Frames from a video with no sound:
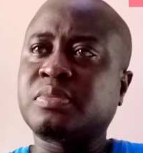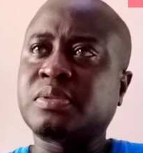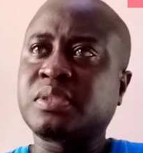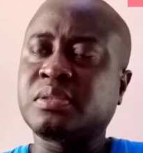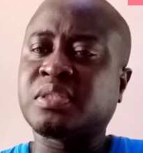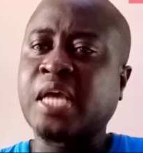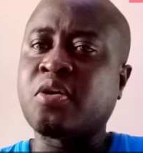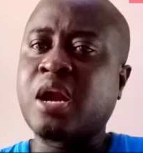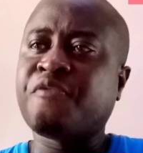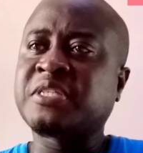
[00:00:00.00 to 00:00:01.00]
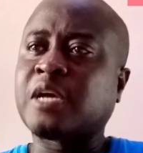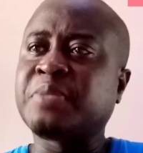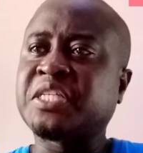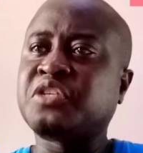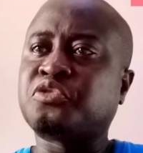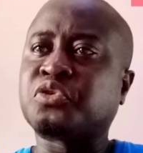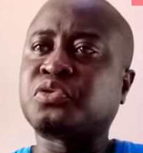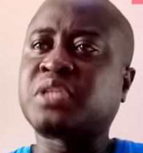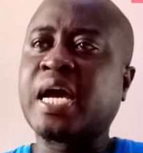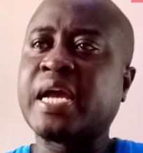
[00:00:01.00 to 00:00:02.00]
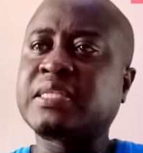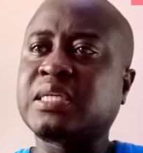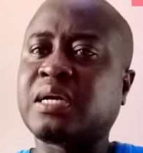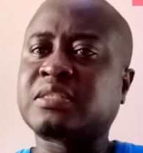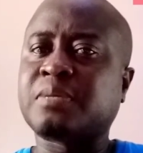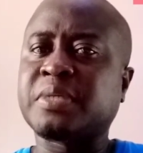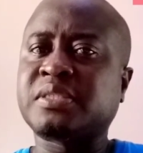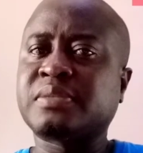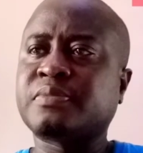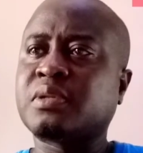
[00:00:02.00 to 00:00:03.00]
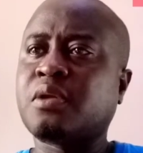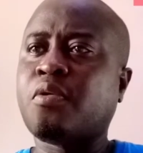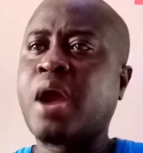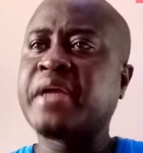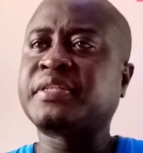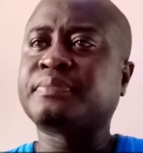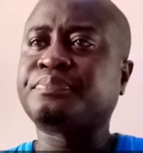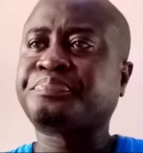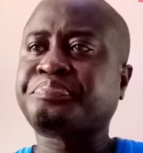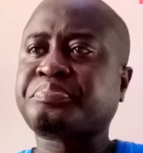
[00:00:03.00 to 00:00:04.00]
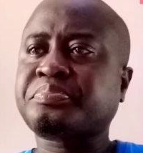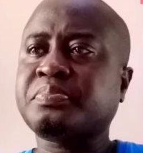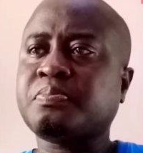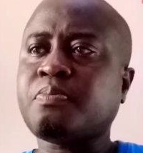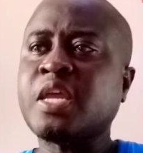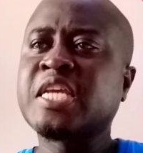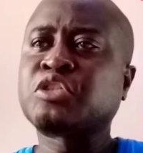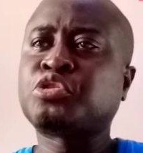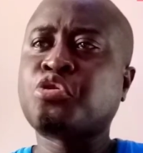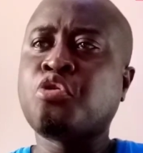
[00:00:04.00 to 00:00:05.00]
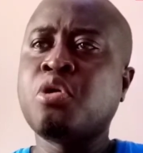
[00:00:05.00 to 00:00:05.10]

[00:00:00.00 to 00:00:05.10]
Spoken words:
psychographic segmentation to also target customers, right? There's also